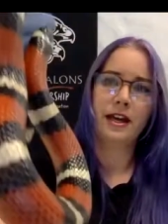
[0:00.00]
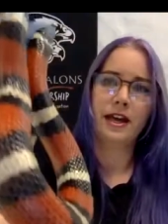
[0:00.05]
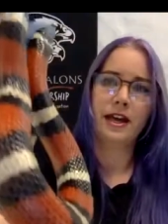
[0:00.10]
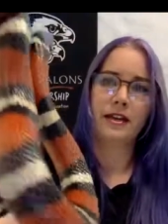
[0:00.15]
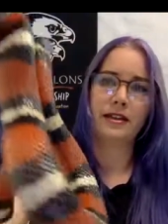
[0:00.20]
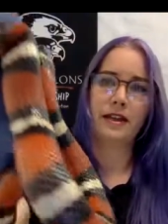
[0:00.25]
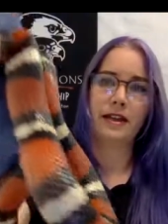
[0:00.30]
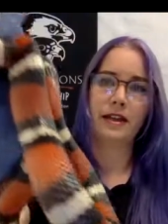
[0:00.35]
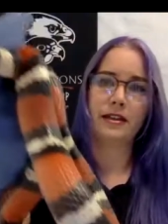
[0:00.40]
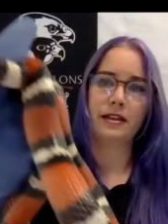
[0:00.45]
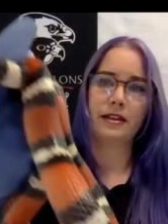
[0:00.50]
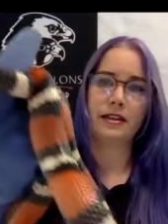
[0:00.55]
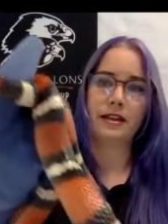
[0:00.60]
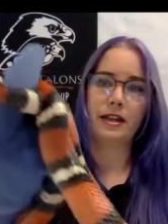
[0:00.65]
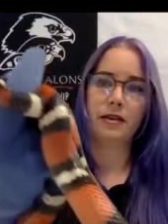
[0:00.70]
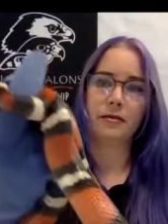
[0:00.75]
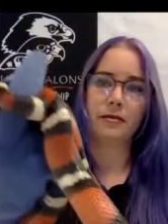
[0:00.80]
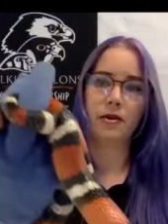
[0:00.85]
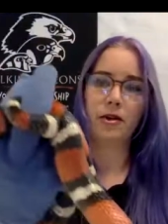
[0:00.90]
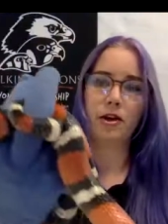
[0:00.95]
And then
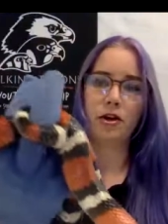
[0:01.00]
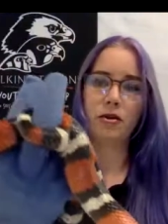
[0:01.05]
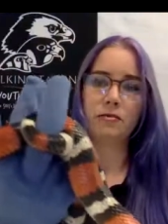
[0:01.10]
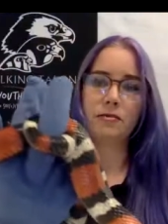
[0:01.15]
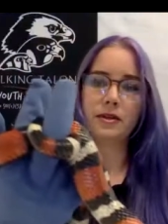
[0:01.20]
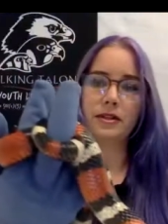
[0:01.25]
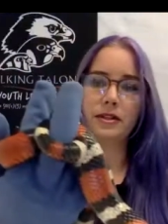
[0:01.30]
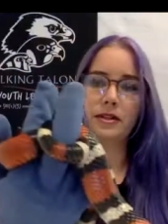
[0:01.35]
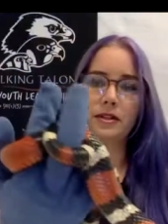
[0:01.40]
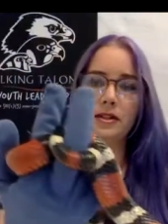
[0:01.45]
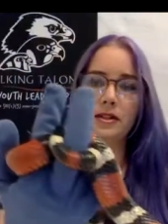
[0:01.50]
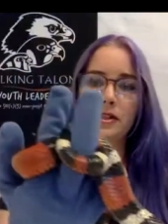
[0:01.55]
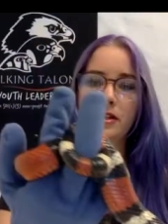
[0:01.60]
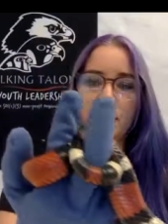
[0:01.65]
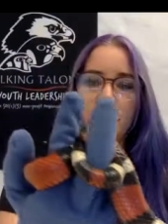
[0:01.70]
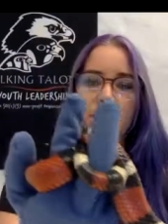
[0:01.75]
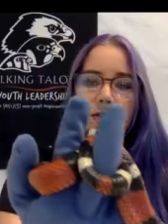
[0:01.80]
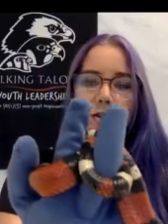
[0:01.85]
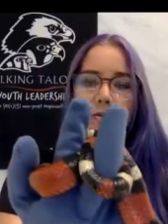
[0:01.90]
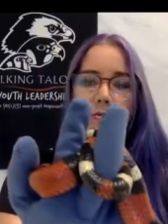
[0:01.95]
they will open
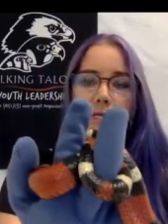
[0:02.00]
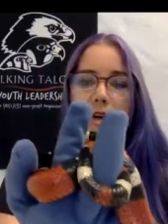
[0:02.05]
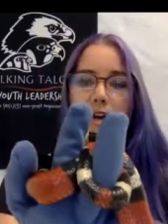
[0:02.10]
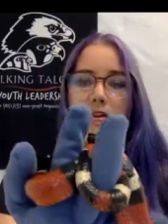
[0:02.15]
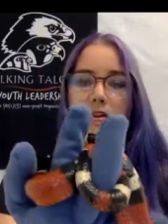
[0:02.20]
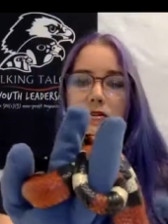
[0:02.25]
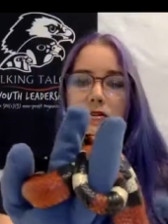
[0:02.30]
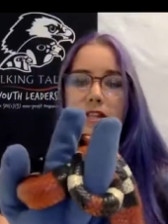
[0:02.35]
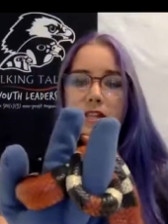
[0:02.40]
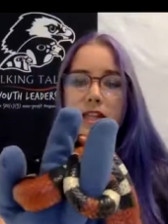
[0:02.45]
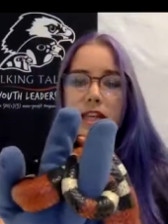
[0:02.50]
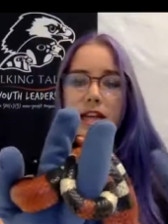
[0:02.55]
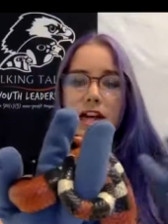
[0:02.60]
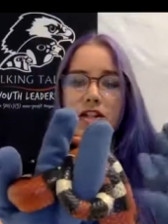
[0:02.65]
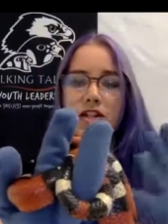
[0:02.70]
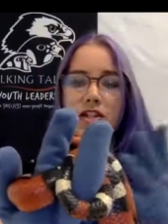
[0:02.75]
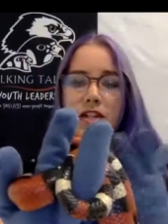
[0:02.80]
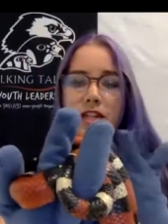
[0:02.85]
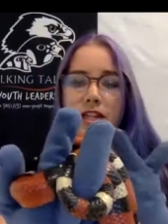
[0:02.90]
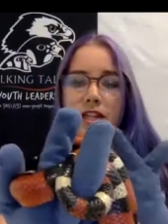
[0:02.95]
their mouths and they
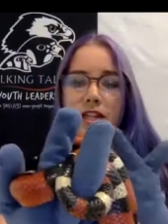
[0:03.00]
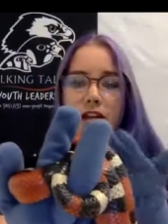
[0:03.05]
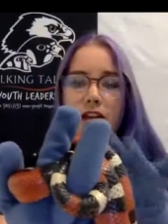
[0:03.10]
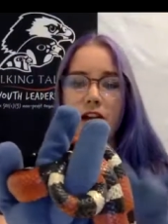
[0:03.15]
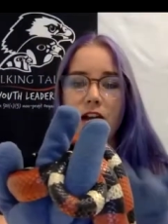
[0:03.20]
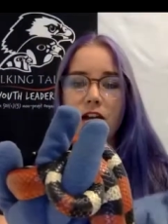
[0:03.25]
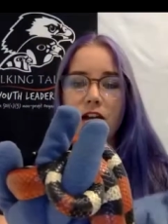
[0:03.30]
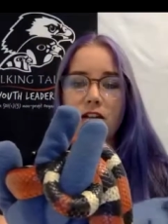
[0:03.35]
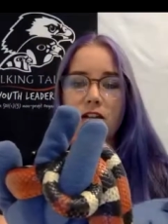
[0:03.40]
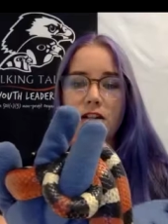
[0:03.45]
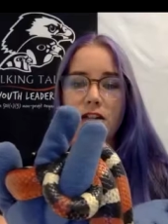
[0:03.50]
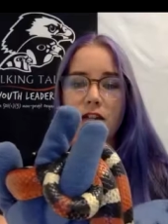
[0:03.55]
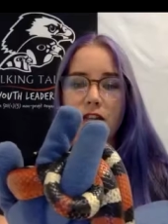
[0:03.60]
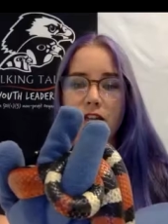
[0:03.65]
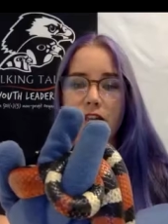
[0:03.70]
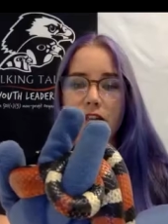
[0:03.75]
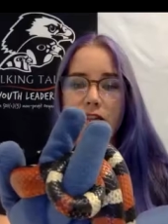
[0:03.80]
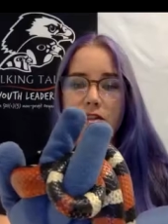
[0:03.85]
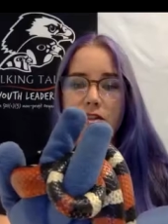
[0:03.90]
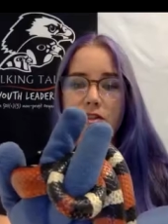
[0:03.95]
actually can
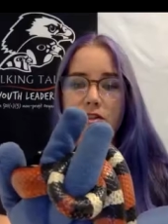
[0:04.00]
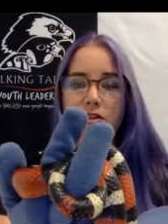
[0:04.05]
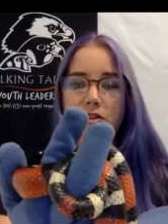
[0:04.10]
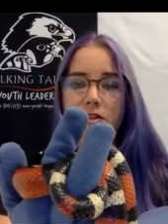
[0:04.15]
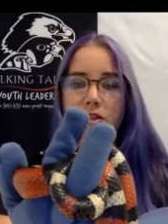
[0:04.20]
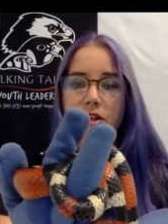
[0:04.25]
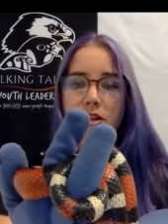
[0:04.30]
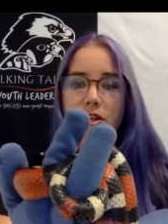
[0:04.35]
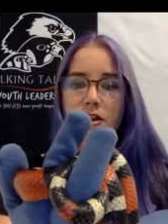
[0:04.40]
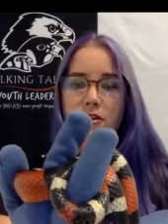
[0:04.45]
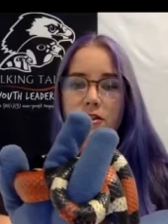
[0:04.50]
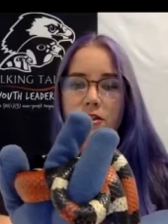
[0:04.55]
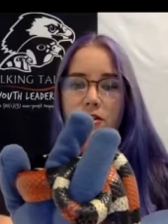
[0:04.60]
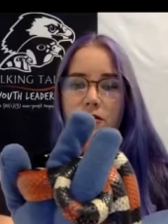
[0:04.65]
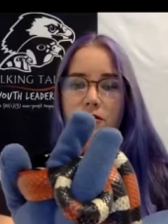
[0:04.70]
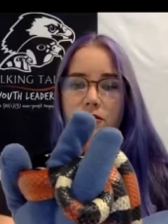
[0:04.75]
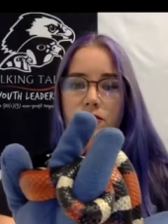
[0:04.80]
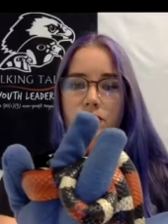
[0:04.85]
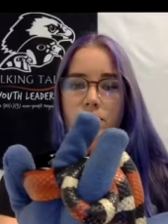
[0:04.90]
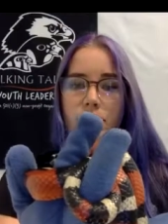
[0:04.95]
unhinge
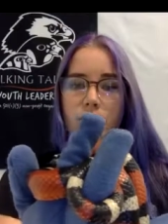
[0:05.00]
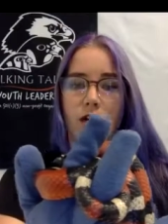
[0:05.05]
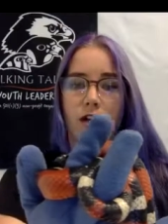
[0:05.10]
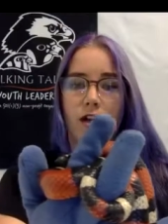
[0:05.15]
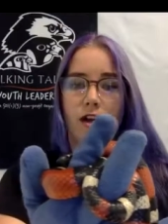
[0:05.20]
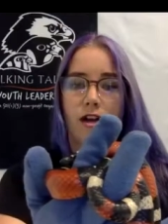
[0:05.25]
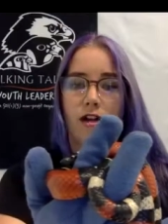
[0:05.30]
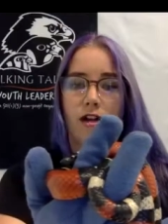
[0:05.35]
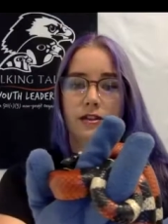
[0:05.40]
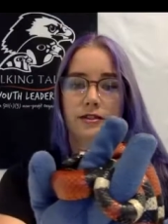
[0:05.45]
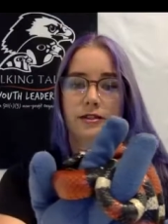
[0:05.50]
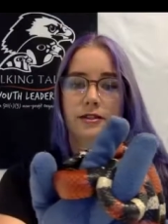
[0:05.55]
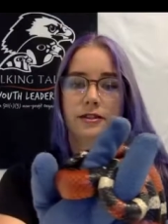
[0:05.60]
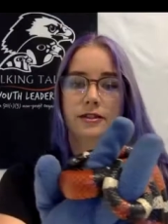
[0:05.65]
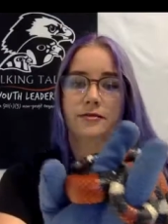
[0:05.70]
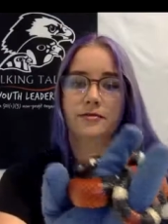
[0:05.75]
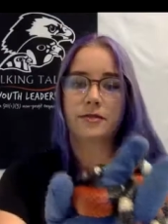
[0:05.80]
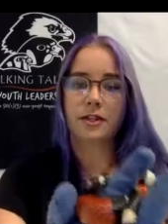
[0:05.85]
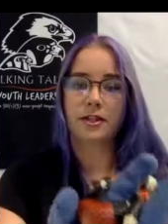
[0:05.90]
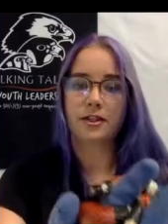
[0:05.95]
their
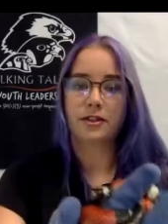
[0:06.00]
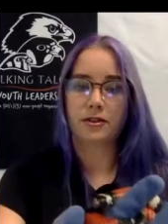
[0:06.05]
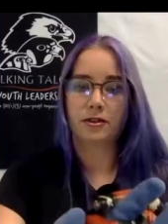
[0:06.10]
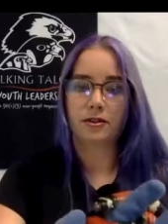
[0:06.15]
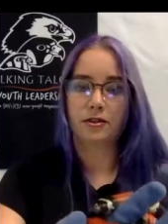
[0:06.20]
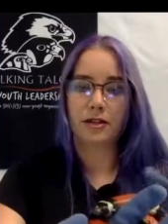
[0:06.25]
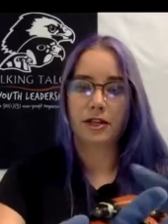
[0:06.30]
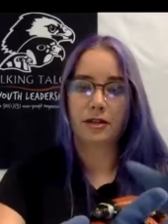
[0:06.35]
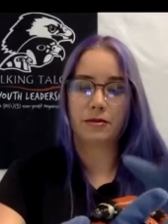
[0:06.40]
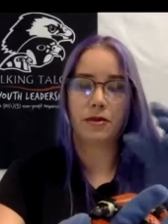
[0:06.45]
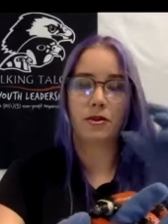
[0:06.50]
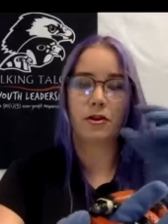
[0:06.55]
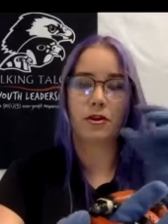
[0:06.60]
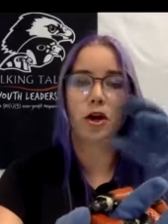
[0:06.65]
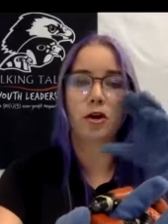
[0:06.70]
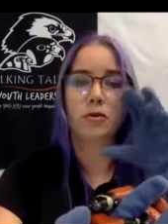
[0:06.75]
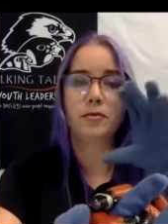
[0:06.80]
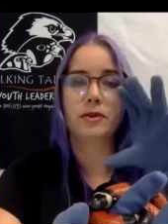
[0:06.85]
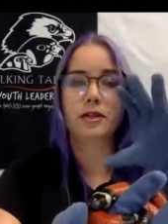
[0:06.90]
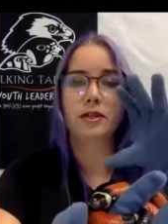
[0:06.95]
jaws. So they will
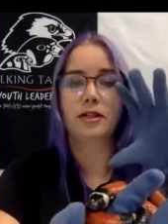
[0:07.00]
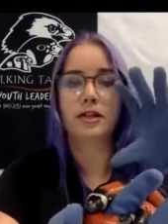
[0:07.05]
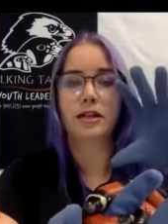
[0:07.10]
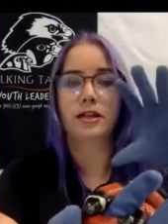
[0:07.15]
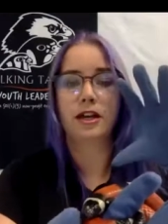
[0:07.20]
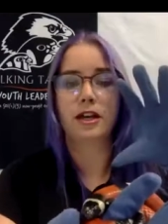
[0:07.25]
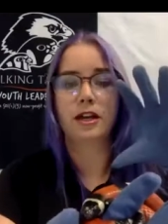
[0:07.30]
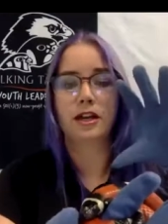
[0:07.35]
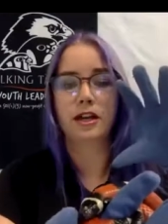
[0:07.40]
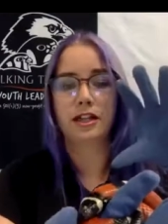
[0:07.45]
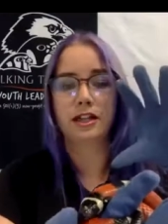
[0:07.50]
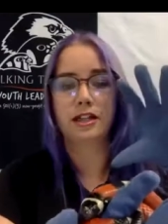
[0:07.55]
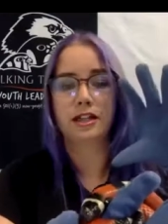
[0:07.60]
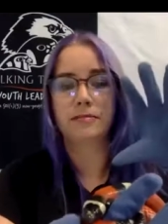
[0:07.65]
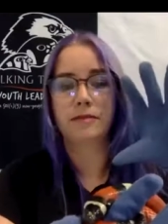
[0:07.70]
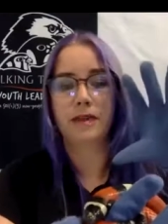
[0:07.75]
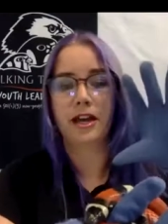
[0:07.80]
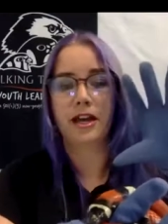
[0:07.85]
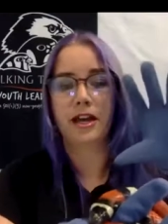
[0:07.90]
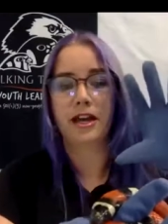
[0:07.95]
open and
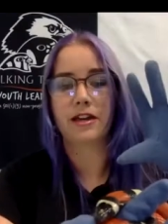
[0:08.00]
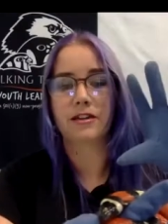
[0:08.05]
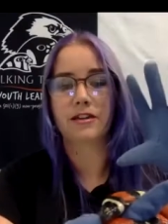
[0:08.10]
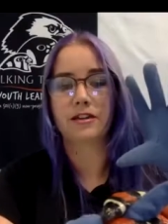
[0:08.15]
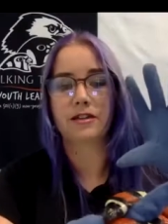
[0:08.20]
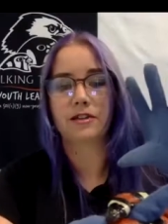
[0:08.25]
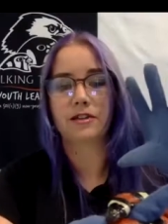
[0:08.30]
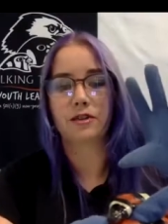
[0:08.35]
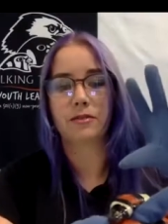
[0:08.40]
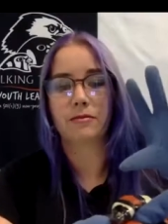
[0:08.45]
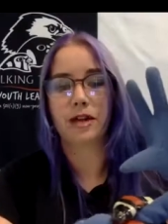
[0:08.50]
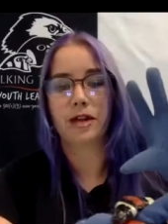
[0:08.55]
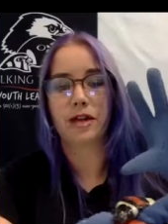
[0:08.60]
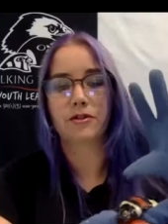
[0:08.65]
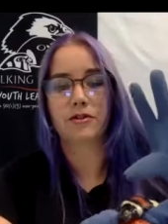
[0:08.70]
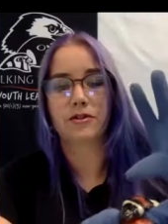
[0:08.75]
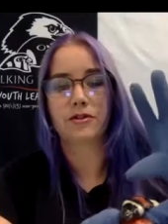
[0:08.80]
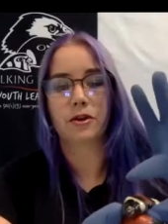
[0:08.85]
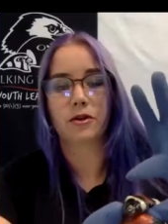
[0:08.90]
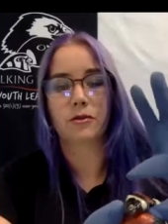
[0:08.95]
expand their
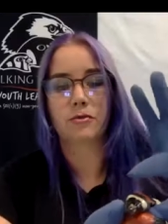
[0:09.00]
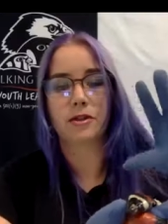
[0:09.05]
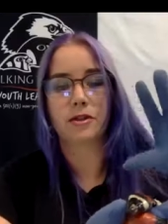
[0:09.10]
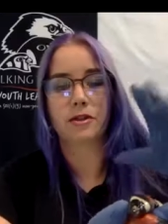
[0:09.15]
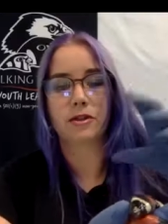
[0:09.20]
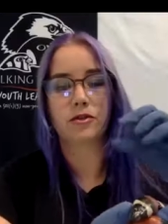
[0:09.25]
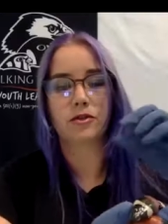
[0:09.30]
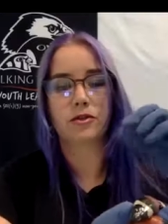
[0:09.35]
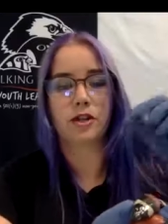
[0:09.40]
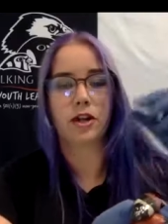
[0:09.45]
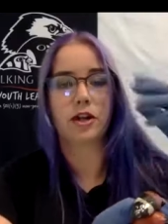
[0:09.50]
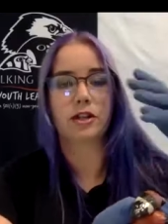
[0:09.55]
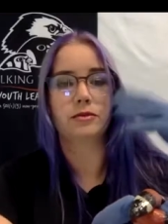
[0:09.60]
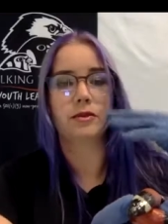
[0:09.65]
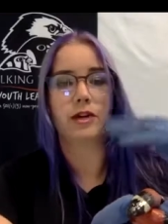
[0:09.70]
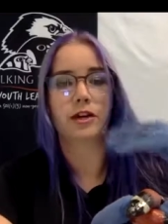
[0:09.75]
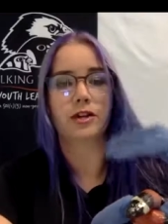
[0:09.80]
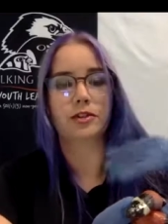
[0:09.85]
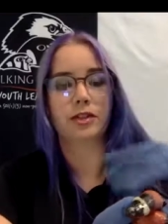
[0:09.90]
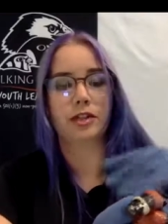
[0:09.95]
mouths open. Their jaws
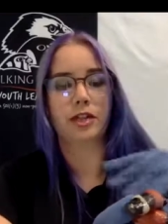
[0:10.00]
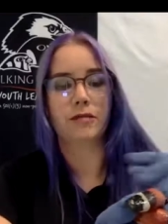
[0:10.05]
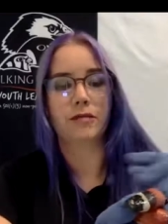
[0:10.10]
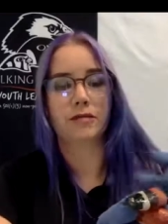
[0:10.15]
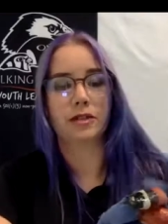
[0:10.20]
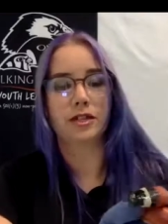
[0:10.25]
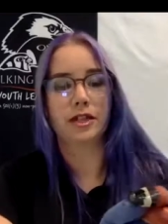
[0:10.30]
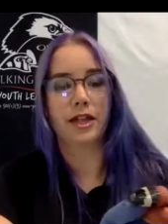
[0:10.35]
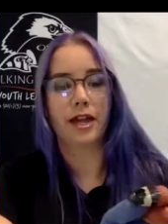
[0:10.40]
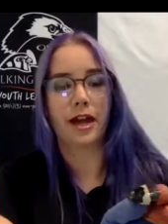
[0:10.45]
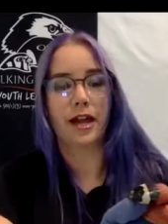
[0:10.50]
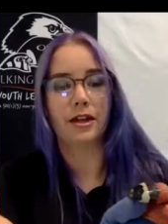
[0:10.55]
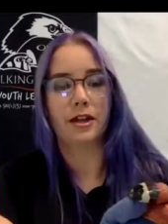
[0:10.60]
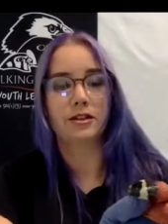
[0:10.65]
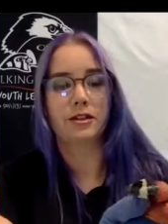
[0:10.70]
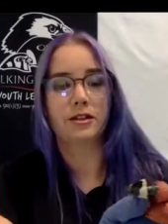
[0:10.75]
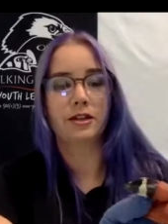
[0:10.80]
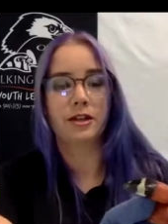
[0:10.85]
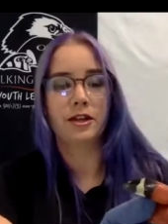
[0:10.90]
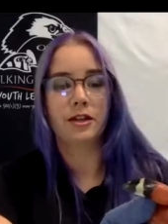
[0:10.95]
will actually come
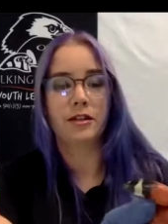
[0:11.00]
detached